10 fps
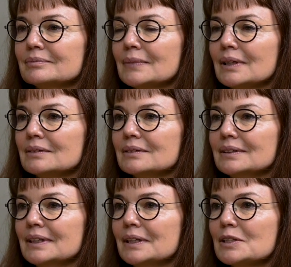And
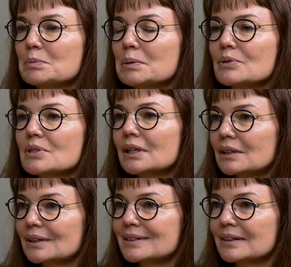it needs to be
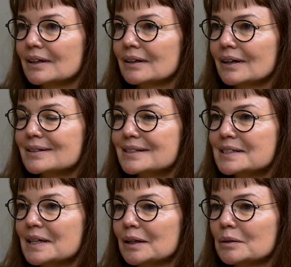presented in an
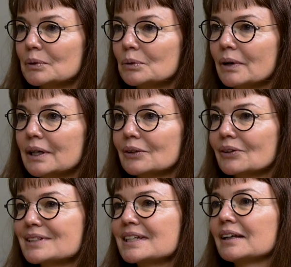understandable way, not
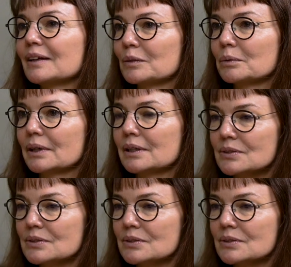a technical way.